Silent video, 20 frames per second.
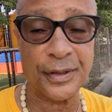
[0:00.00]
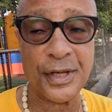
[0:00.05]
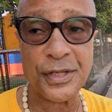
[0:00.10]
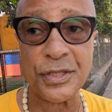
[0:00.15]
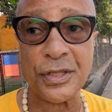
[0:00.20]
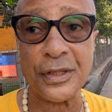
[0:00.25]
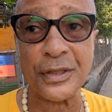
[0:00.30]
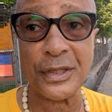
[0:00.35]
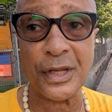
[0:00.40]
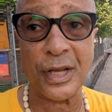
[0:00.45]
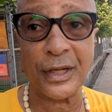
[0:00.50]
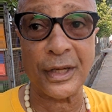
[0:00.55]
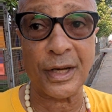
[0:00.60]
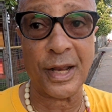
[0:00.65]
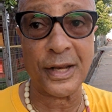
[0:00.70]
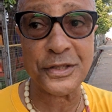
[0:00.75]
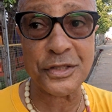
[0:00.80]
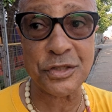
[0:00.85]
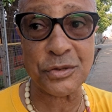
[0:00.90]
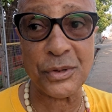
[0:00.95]
the thing that
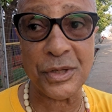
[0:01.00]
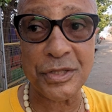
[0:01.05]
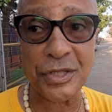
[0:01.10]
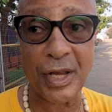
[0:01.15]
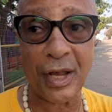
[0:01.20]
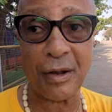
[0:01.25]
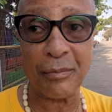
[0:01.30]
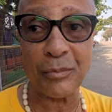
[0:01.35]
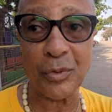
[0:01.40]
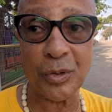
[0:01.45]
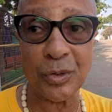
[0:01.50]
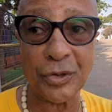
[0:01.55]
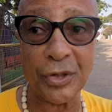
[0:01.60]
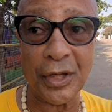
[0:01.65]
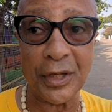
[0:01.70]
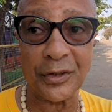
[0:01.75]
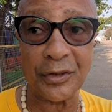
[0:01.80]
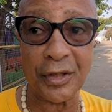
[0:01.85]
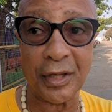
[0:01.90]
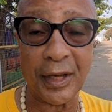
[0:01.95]
I stress out more than
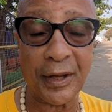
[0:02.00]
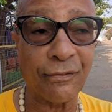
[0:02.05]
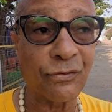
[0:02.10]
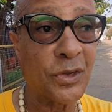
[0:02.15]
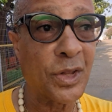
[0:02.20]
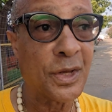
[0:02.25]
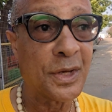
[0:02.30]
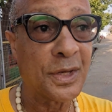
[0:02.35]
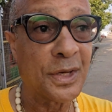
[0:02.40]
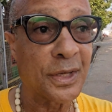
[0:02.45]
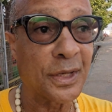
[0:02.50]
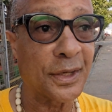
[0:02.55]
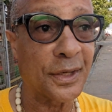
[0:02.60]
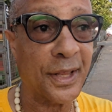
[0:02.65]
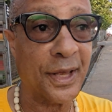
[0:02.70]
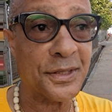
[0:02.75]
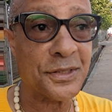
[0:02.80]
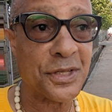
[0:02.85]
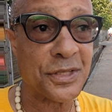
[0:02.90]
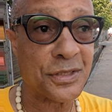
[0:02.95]
anything. And
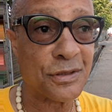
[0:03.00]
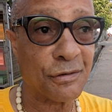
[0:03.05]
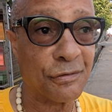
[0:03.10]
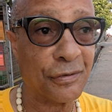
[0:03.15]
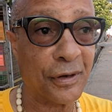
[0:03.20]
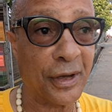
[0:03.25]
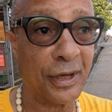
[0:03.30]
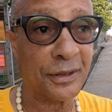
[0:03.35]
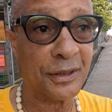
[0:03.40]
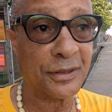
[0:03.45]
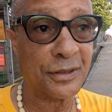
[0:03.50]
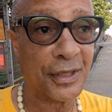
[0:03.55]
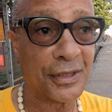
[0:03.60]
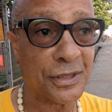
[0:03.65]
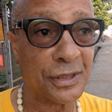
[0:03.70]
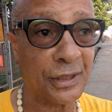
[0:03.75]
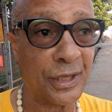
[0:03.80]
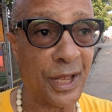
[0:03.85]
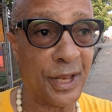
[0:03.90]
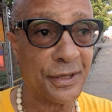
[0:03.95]
not just the fact that there's
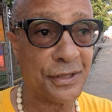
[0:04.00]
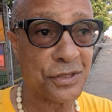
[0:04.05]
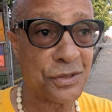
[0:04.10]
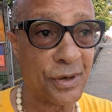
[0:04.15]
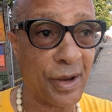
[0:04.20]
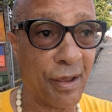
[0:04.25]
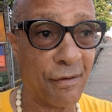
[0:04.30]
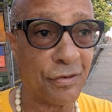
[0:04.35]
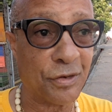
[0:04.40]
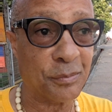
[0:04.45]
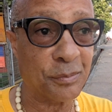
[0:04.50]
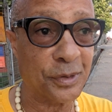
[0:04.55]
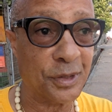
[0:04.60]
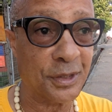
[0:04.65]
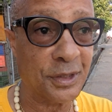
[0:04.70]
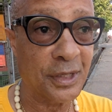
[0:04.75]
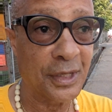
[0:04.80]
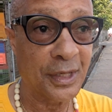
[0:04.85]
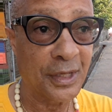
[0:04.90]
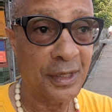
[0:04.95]
a lot of traffic,
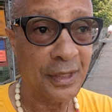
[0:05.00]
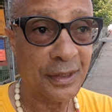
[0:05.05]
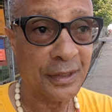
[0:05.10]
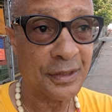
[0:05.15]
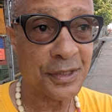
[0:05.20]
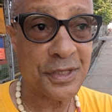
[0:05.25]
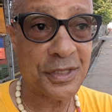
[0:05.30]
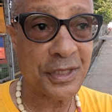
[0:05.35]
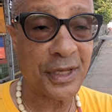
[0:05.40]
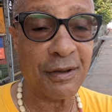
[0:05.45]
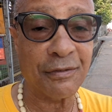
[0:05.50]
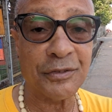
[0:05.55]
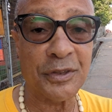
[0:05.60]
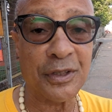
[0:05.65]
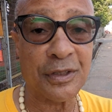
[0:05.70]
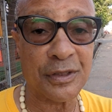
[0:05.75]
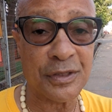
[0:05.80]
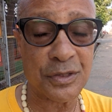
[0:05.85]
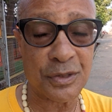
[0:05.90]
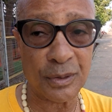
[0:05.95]
but the safety
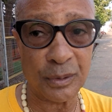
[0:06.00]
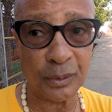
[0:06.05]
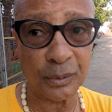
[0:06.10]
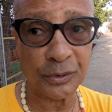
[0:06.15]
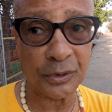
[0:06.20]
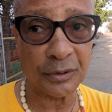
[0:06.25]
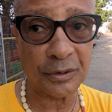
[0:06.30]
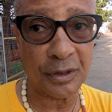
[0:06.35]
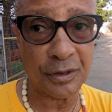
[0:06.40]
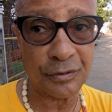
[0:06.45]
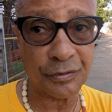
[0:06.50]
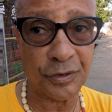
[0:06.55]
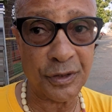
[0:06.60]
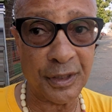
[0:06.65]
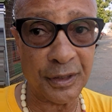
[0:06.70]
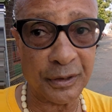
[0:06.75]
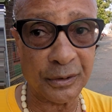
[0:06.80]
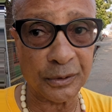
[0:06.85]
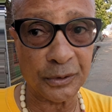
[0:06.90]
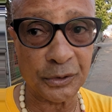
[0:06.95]
controls on these
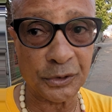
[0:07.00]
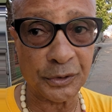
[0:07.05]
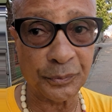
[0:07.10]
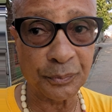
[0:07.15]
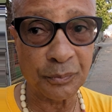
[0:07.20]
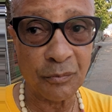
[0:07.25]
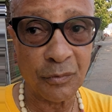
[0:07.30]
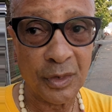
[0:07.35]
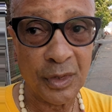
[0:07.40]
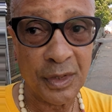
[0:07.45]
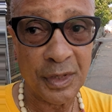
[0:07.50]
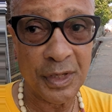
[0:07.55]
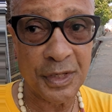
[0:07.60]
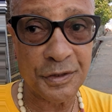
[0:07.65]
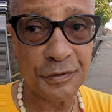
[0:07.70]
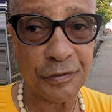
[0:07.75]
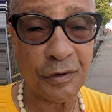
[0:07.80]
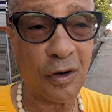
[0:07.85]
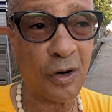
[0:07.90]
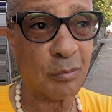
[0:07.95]
vehicles
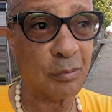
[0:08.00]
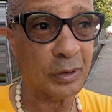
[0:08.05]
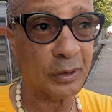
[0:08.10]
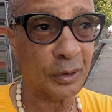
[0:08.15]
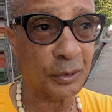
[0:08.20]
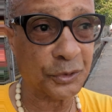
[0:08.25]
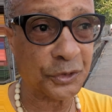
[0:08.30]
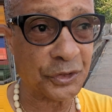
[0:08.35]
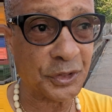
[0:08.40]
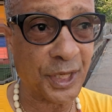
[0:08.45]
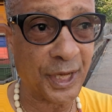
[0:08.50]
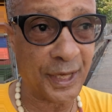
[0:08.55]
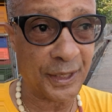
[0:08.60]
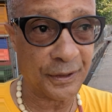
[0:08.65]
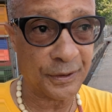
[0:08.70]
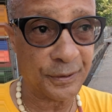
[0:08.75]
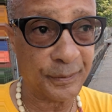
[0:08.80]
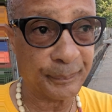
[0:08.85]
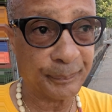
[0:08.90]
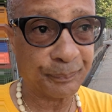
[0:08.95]
is far below
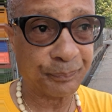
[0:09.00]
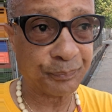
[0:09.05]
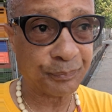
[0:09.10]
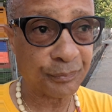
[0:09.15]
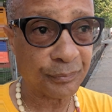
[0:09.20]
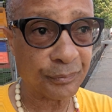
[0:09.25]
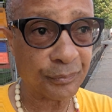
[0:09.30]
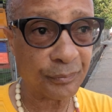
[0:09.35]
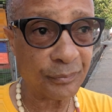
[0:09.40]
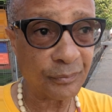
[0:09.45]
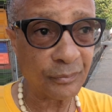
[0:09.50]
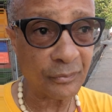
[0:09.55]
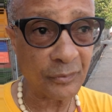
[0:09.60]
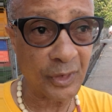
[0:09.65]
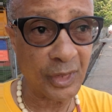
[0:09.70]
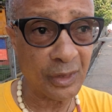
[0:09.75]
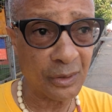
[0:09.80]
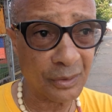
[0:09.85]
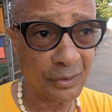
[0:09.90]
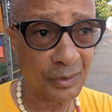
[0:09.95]
standard.
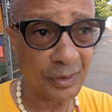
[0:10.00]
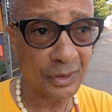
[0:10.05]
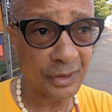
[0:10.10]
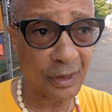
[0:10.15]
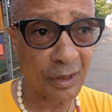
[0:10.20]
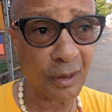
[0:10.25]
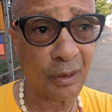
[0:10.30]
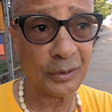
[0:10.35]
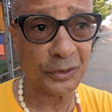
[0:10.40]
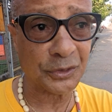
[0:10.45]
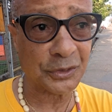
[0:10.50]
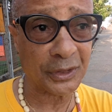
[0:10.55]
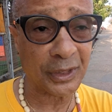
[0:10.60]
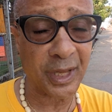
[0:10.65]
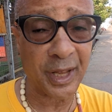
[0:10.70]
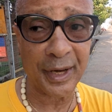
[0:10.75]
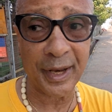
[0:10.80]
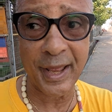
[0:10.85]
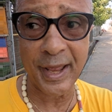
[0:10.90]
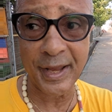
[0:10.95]
And it causes a
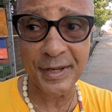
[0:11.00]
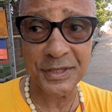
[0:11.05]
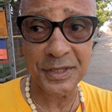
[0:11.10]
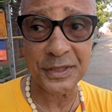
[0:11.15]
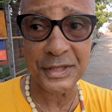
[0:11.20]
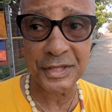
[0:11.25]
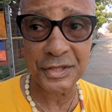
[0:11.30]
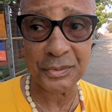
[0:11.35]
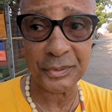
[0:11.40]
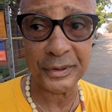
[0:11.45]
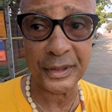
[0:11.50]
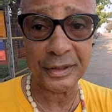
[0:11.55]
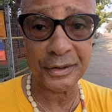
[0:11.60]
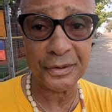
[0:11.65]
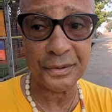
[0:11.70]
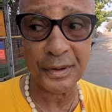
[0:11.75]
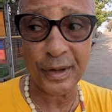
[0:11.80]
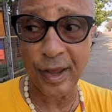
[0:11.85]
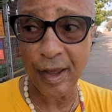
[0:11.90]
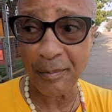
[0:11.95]
lot of accidents when they
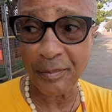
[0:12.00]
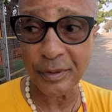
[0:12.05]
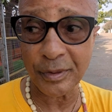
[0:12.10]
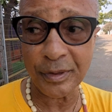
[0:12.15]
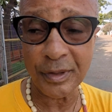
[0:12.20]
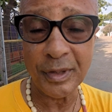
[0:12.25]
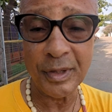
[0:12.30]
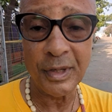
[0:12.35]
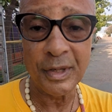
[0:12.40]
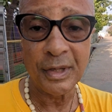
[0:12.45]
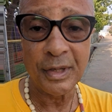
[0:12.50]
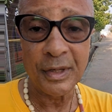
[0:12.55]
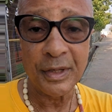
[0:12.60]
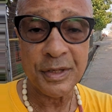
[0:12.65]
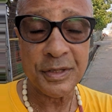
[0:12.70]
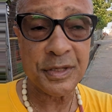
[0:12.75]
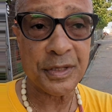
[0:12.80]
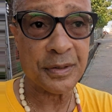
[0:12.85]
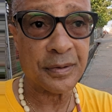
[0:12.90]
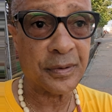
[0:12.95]
do happen.
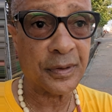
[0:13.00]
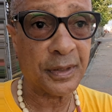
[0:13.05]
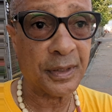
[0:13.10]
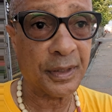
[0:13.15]
So,